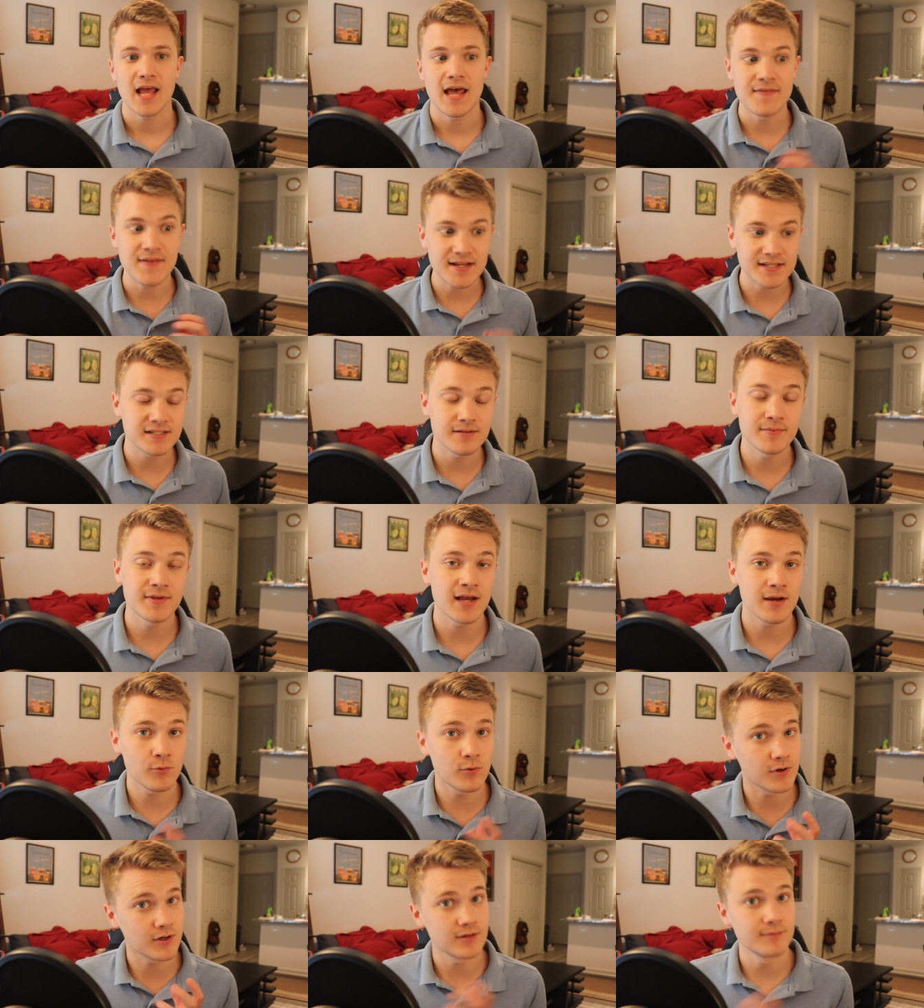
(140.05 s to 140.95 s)
And that's something I
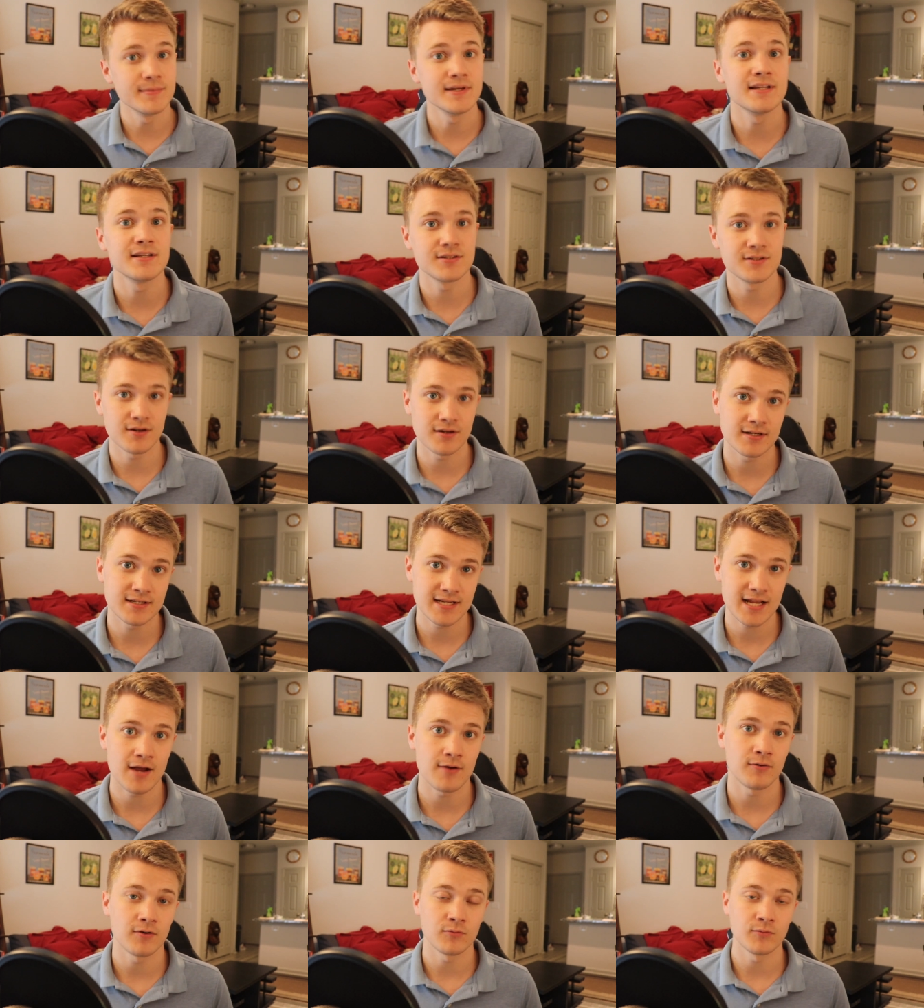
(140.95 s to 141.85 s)
will commend Dark
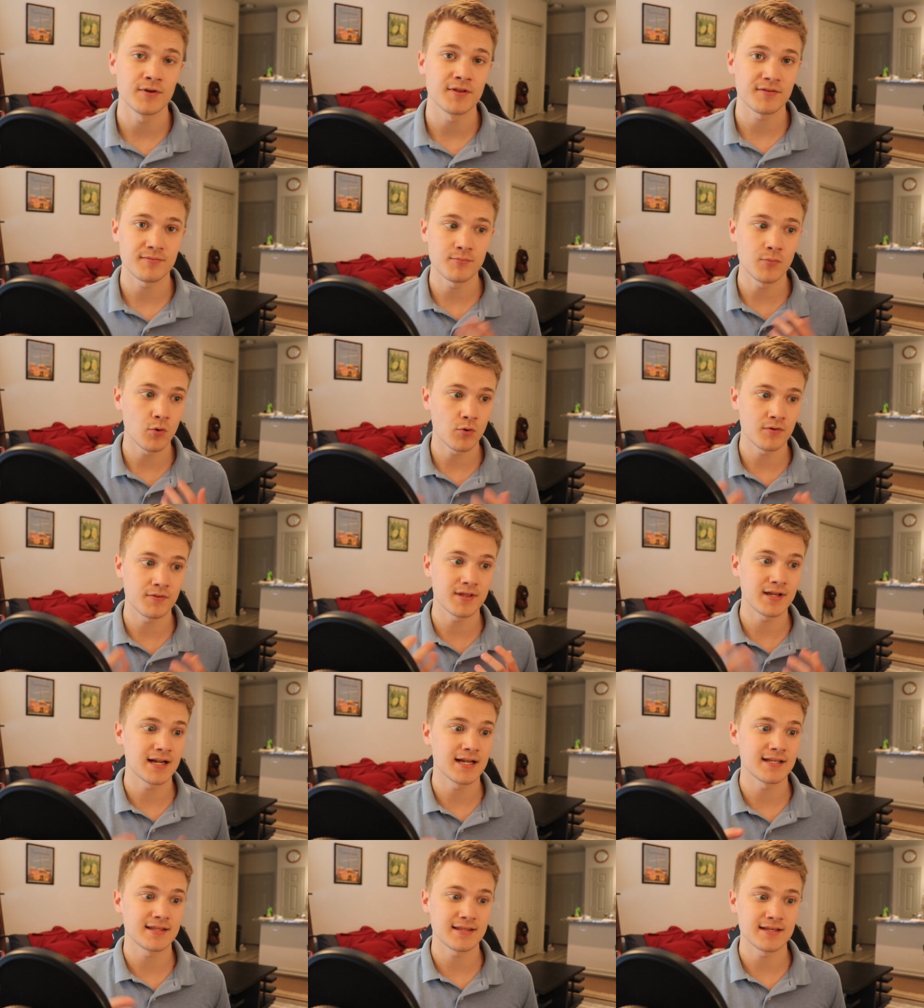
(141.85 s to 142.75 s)
Tower with more than
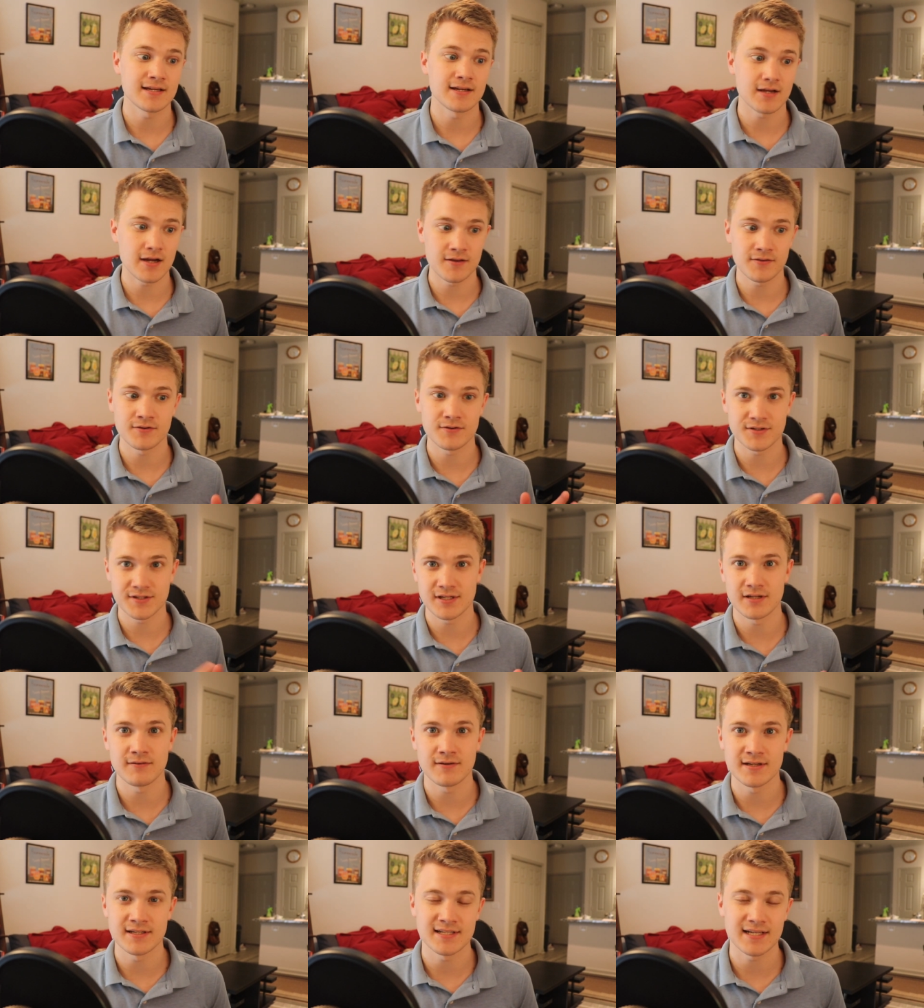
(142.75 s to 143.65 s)
I think other
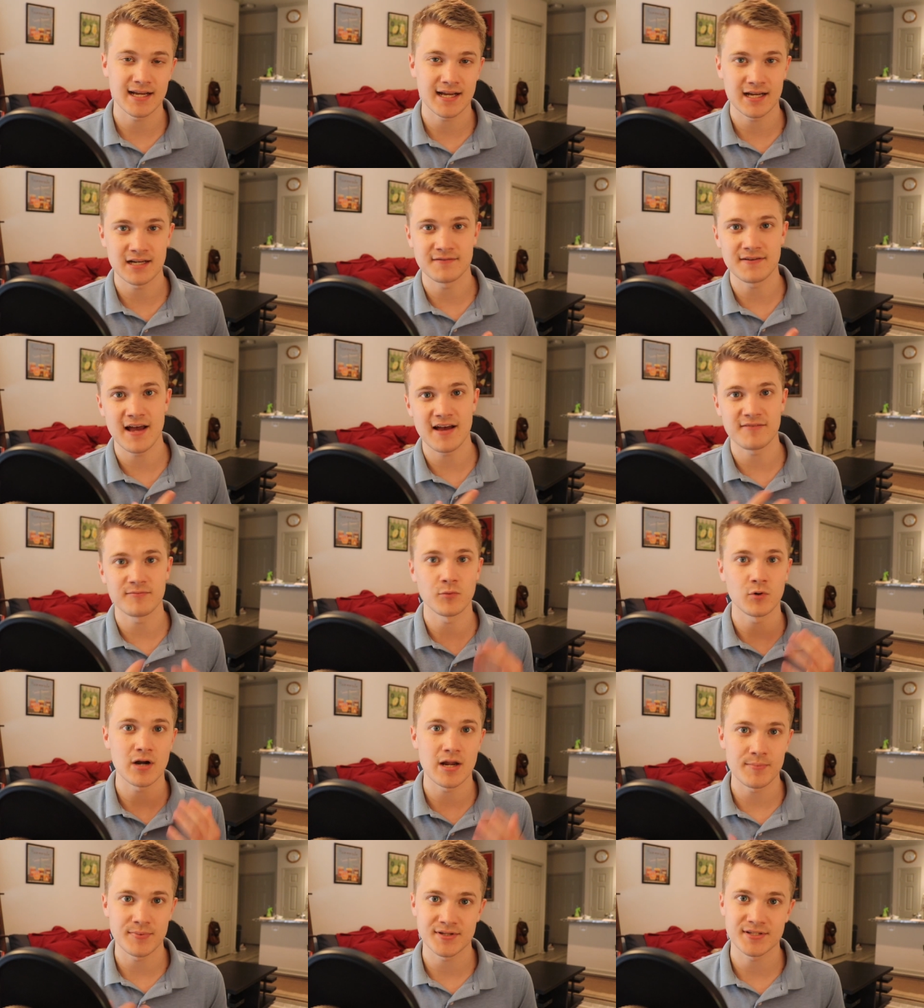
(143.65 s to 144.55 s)
series that kind of have
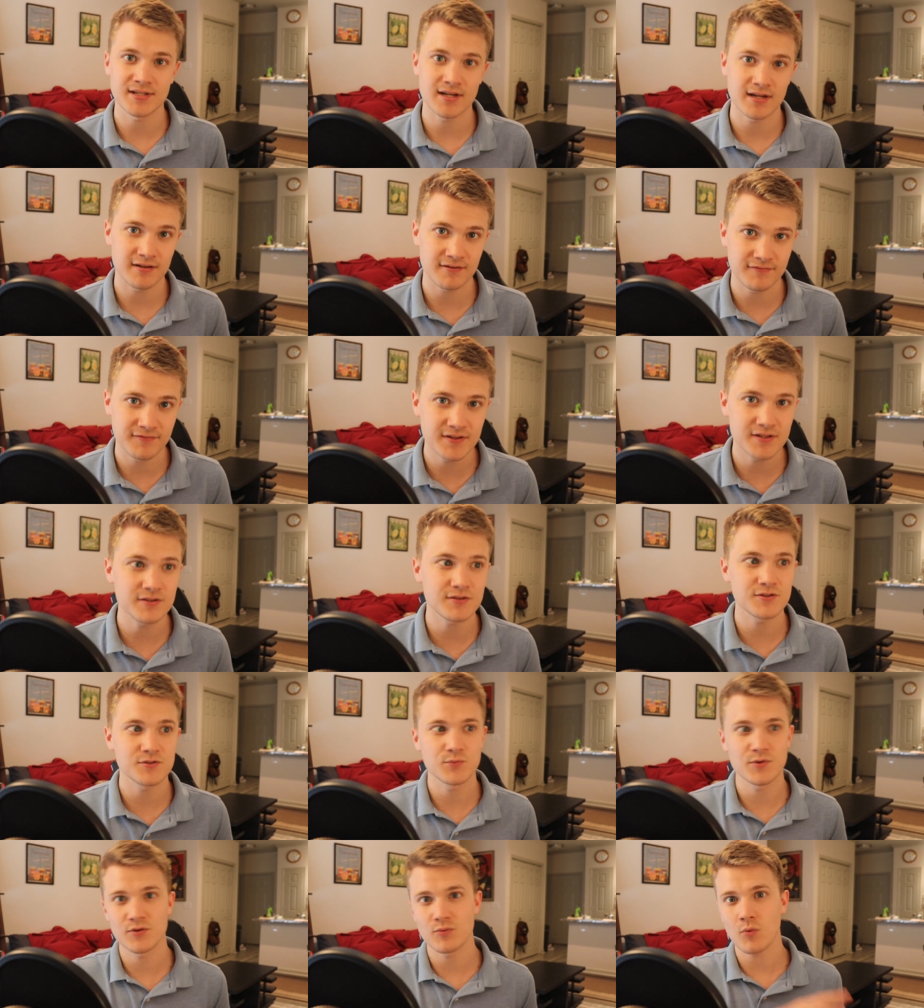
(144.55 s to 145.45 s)
more episodic
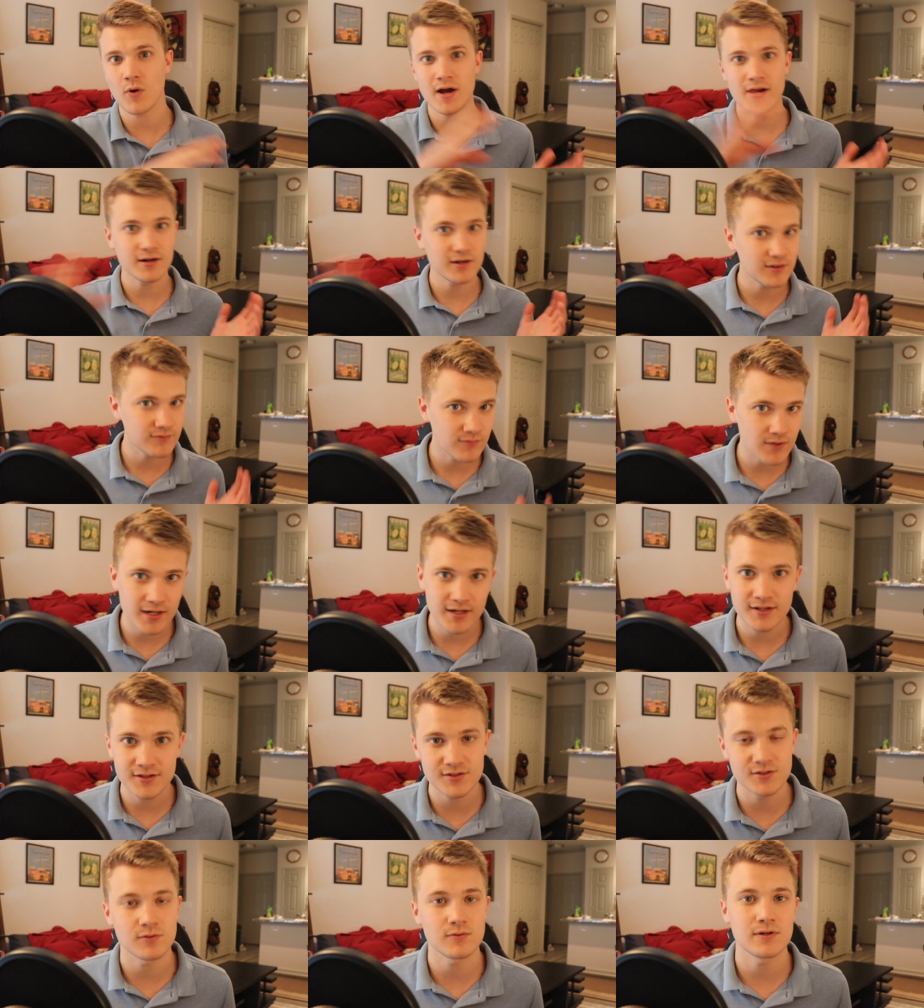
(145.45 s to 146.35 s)
feels with wider running
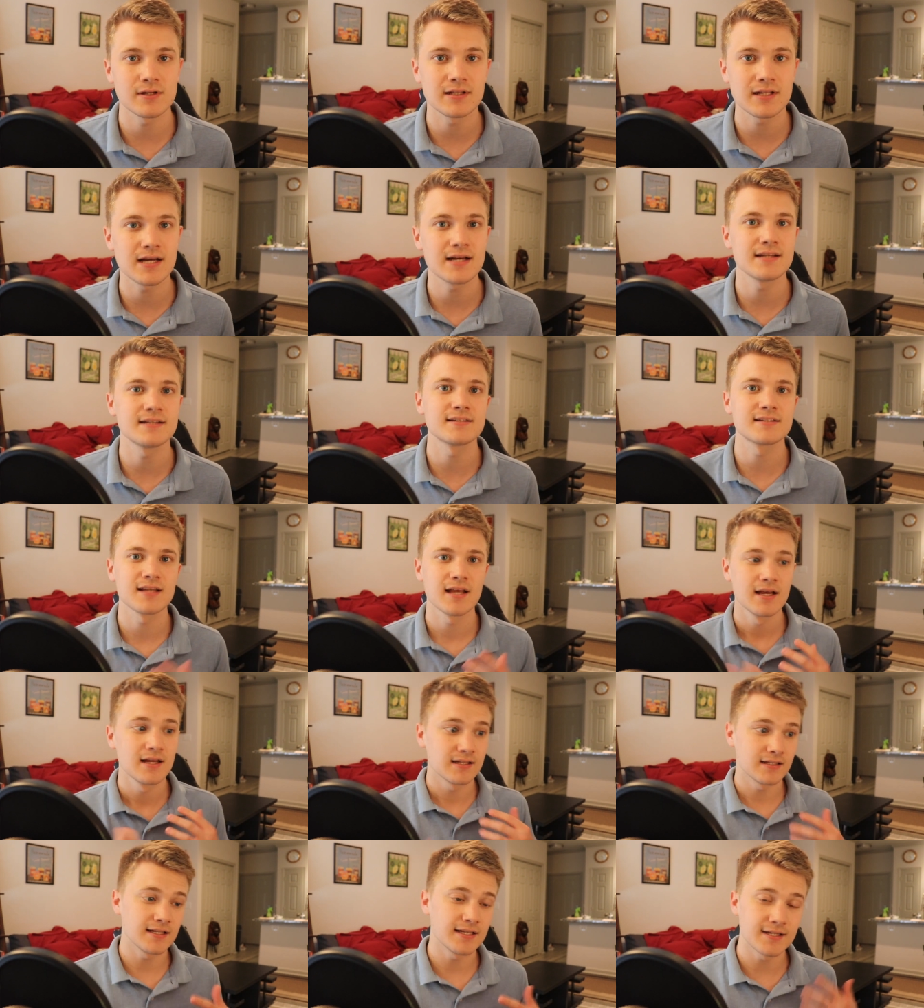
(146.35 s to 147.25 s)
storylines,
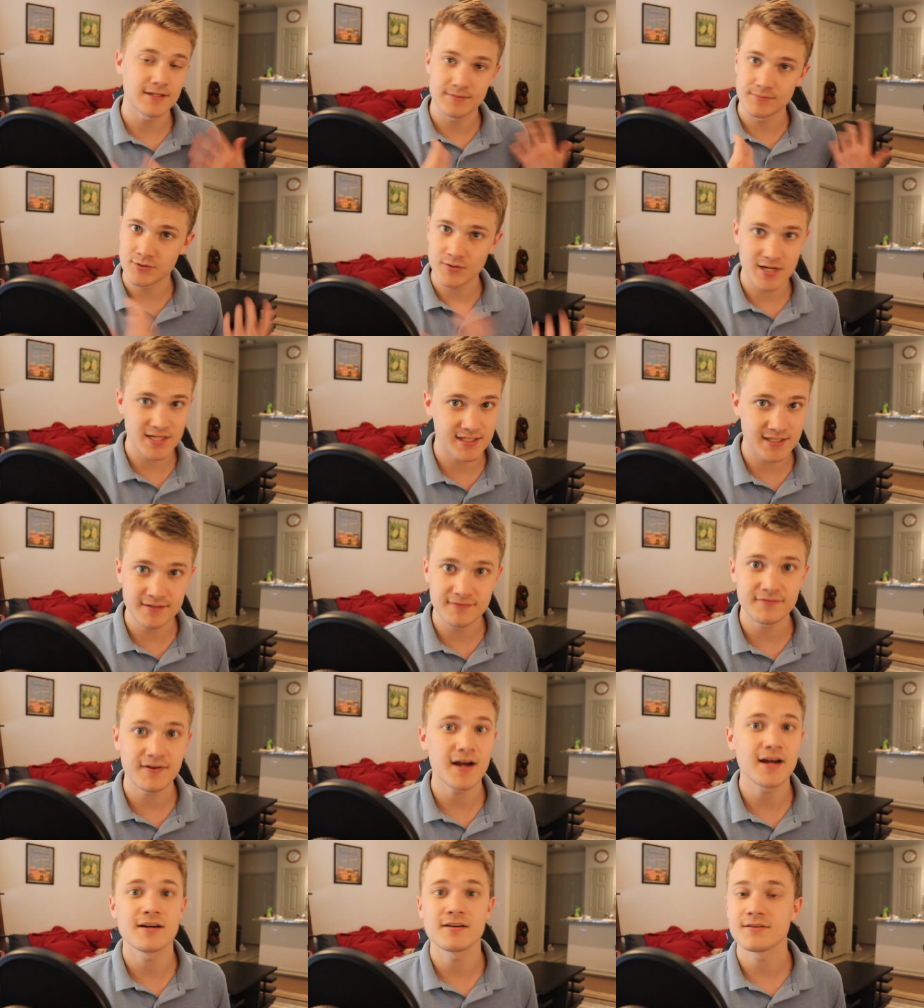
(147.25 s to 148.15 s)
like Dresden
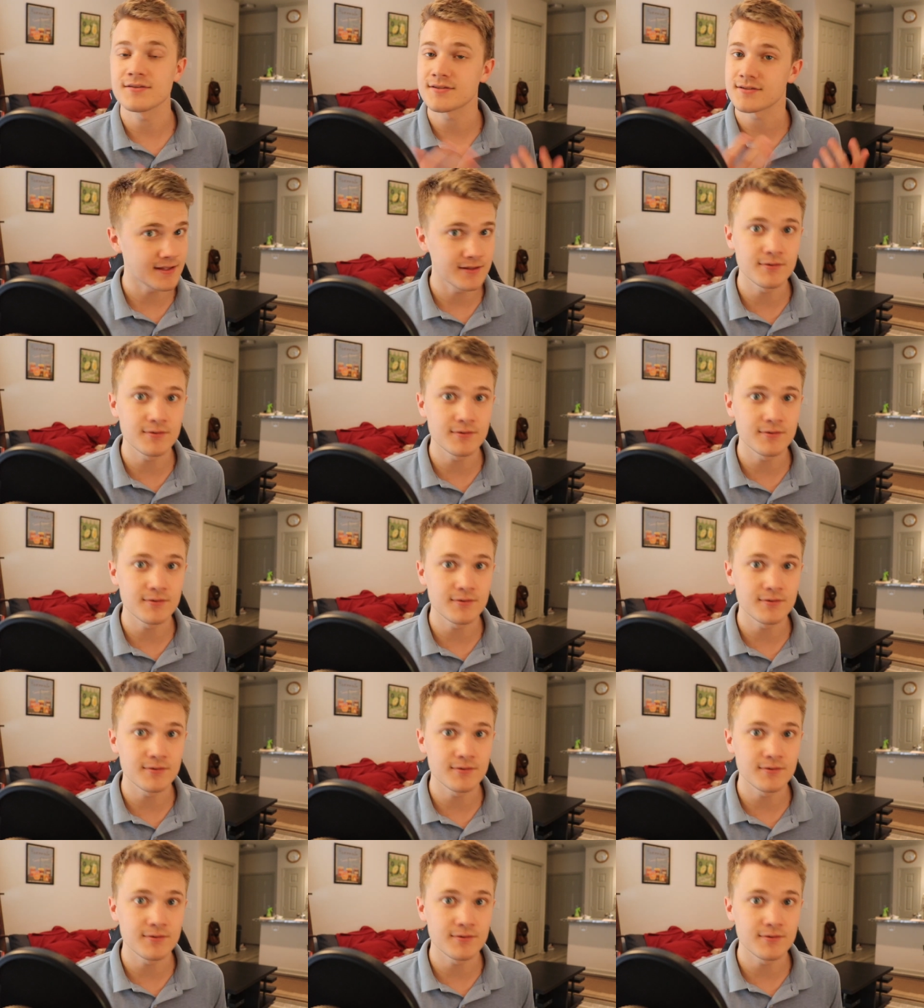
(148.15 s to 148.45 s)
Files.